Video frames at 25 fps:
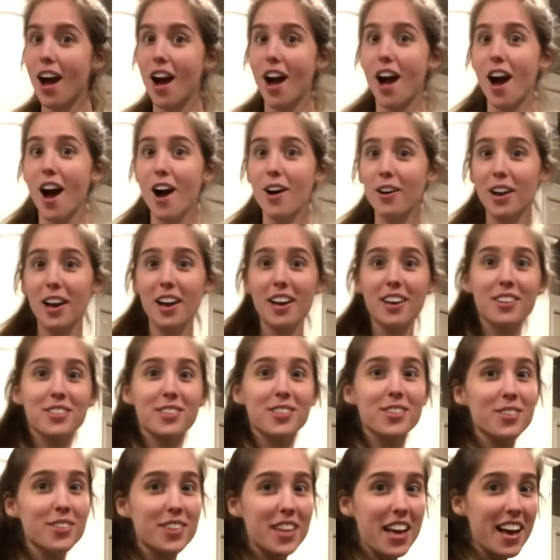Okay,
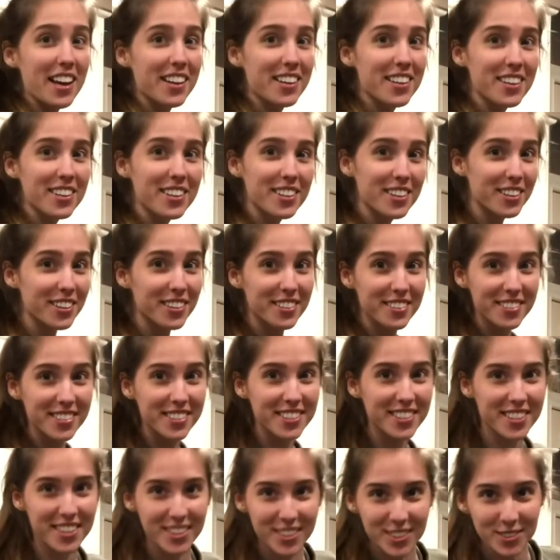so that concludes
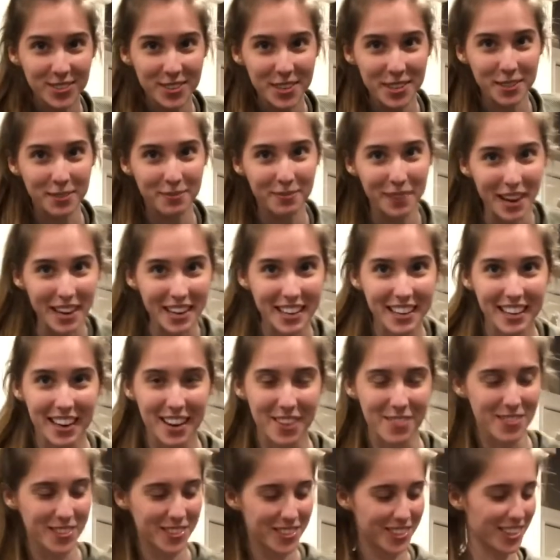this week's baking
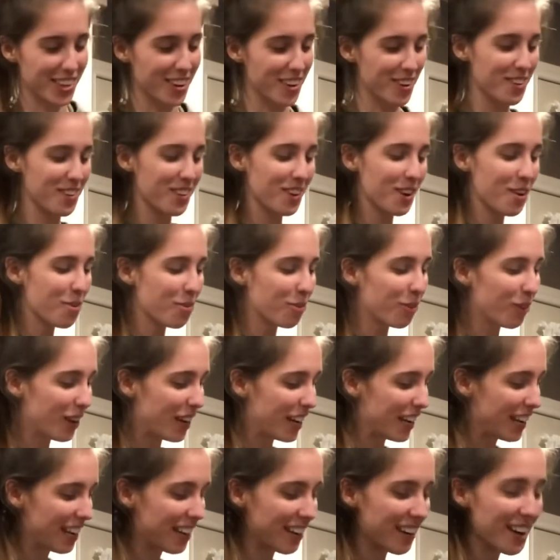episode.
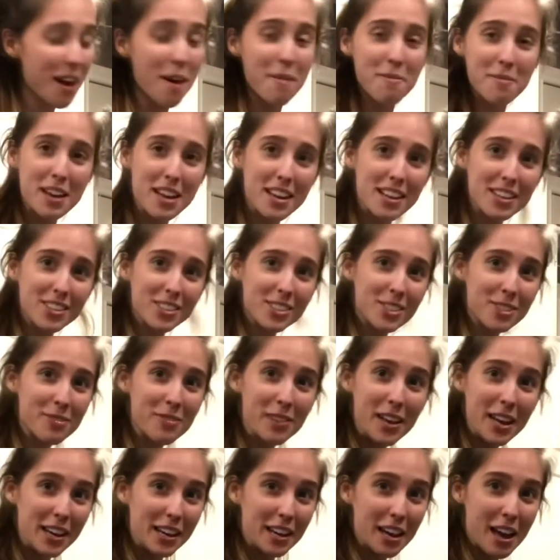We managed to
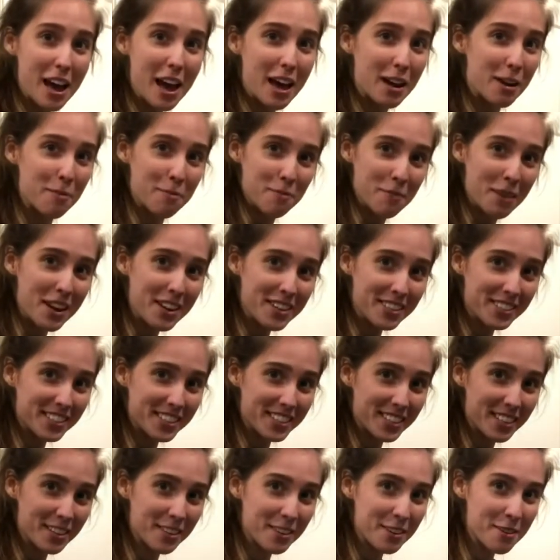make an
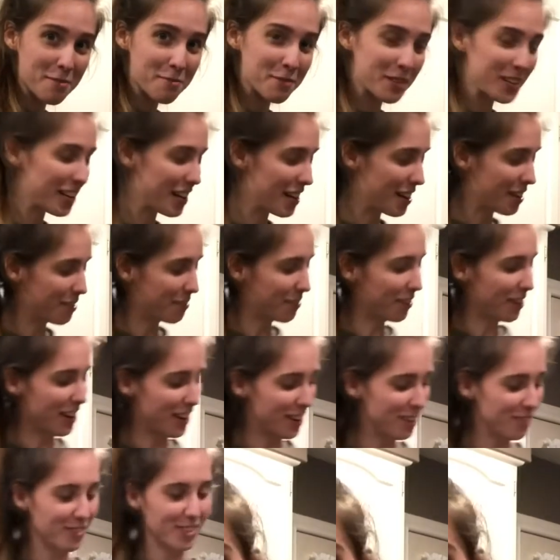amazing banana bread.